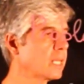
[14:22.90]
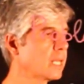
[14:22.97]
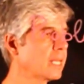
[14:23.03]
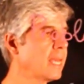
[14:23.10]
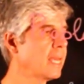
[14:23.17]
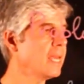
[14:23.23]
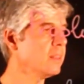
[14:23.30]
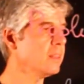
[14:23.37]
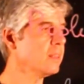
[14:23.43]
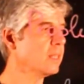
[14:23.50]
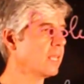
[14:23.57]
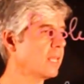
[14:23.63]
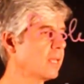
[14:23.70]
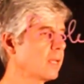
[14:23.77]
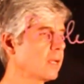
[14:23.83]
can
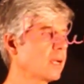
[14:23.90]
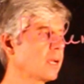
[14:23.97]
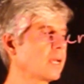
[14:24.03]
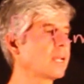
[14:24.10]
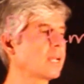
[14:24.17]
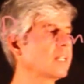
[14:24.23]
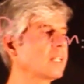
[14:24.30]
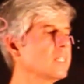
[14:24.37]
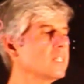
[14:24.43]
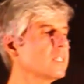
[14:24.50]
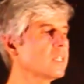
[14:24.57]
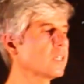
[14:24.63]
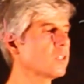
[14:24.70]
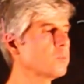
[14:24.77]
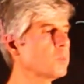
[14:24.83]
a
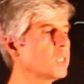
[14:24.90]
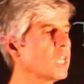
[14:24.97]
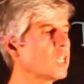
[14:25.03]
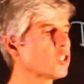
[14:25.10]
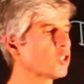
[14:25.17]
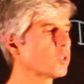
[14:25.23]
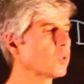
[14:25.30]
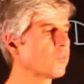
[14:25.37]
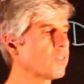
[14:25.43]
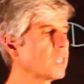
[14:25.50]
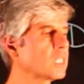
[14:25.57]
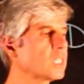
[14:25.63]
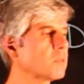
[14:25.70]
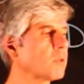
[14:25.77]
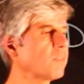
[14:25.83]
linear combination of
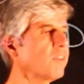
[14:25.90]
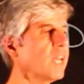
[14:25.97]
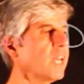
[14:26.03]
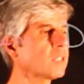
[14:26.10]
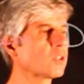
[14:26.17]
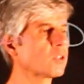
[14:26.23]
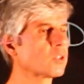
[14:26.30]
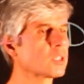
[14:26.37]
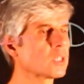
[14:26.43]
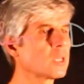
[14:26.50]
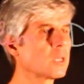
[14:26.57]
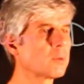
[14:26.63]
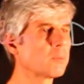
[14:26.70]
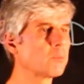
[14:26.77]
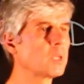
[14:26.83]
these three vectors
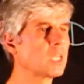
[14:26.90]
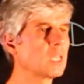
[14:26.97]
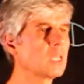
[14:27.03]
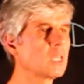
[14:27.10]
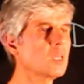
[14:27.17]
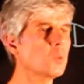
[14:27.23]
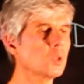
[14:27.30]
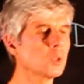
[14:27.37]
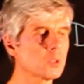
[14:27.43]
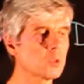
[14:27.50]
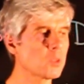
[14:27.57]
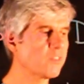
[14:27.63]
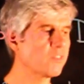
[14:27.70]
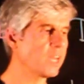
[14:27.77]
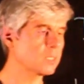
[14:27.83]
be equal to
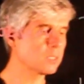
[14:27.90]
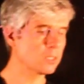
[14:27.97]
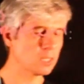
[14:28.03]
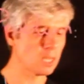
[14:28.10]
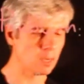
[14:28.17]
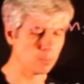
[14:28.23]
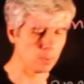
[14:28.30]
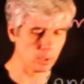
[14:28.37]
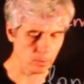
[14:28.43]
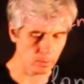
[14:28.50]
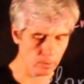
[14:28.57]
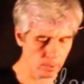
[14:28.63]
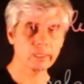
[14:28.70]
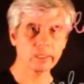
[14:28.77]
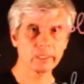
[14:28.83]
the vector w?
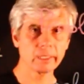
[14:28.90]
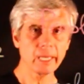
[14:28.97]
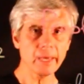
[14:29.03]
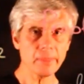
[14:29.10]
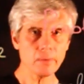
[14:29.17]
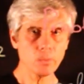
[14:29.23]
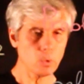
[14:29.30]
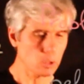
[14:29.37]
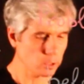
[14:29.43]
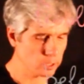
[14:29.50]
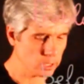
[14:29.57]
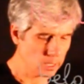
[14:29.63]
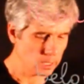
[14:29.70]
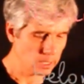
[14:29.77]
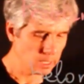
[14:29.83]
In other
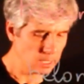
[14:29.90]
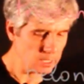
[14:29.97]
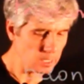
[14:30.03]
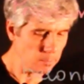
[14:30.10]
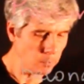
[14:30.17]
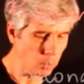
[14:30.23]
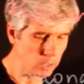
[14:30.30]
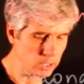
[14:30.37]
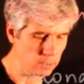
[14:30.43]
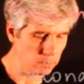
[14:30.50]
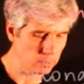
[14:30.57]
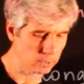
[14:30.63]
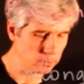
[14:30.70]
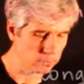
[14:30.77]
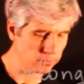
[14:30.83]
words, is it
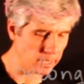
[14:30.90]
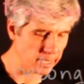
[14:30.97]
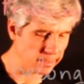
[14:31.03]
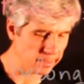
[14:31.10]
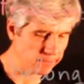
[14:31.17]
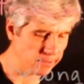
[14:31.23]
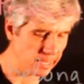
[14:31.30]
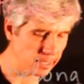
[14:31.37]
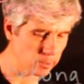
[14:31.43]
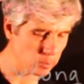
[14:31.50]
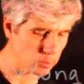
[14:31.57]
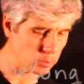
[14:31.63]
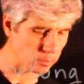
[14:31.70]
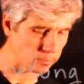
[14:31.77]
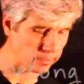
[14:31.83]
possible to find the
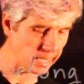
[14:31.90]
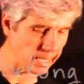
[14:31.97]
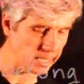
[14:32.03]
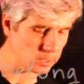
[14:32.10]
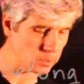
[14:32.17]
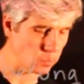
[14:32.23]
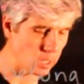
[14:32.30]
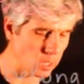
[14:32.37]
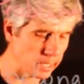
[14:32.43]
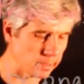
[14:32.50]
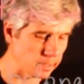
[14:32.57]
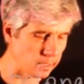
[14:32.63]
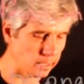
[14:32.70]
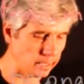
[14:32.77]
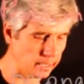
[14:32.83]
values of
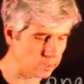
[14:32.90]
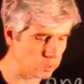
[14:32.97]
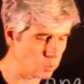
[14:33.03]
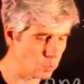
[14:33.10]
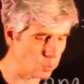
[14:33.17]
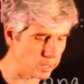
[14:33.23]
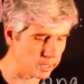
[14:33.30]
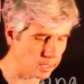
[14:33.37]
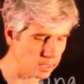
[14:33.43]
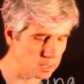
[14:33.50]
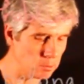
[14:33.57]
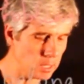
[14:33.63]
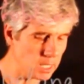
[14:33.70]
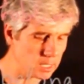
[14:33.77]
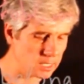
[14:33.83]
x1, x2, and
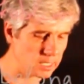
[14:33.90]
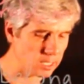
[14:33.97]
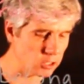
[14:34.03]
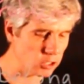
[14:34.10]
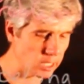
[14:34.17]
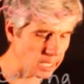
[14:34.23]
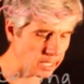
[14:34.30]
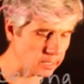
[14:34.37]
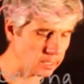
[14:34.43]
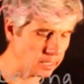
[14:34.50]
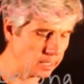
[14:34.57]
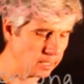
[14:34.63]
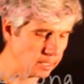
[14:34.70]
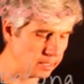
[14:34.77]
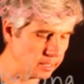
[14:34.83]
x3 such that
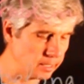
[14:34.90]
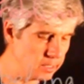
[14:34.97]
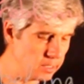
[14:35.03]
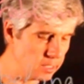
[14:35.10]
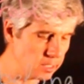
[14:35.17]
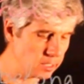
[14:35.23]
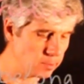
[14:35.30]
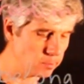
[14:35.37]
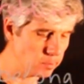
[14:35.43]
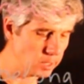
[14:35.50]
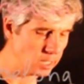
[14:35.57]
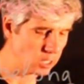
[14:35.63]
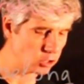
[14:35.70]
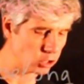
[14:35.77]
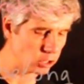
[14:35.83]
a linear
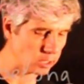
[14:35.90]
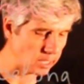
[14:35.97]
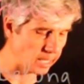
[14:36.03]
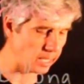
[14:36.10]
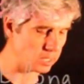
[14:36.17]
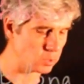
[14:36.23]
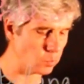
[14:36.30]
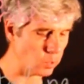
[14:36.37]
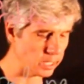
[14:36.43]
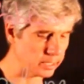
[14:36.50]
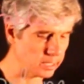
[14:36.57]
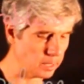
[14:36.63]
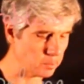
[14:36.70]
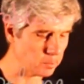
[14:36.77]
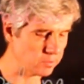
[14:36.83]
combination x1
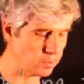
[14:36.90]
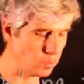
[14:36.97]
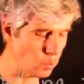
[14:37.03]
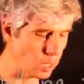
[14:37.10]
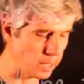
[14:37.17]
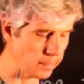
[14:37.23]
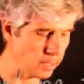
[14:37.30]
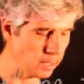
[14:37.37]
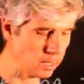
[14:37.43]
times v1